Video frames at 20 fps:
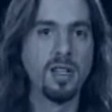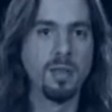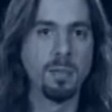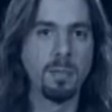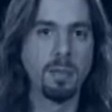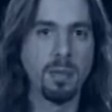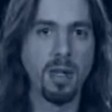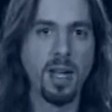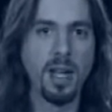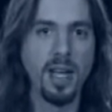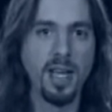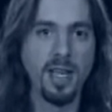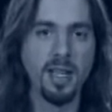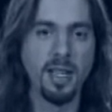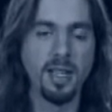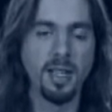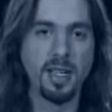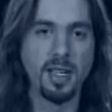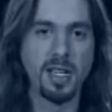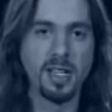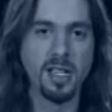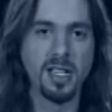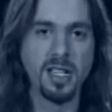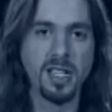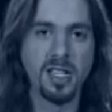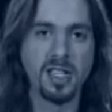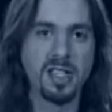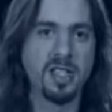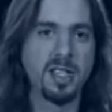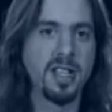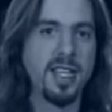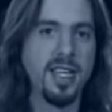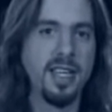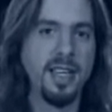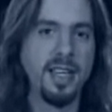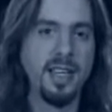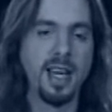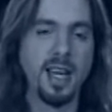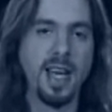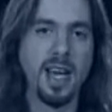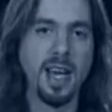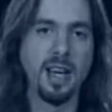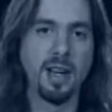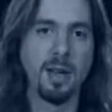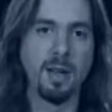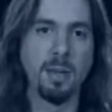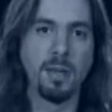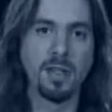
playing consistently at a